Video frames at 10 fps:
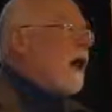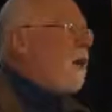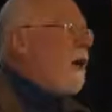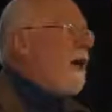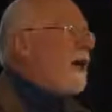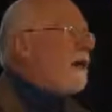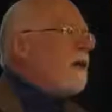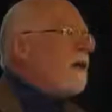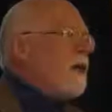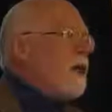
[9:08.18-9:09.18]
where I
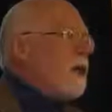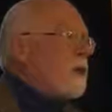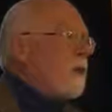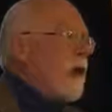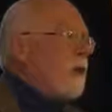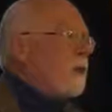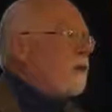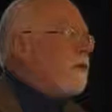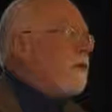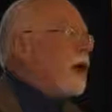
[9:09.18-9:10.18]
did a research
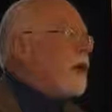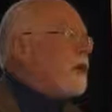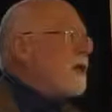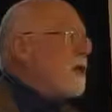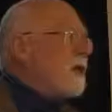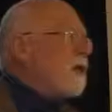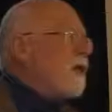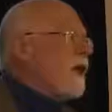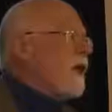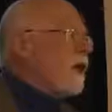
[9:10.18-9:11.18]
paper for a master's
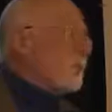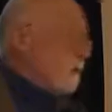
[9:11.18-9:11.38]
degree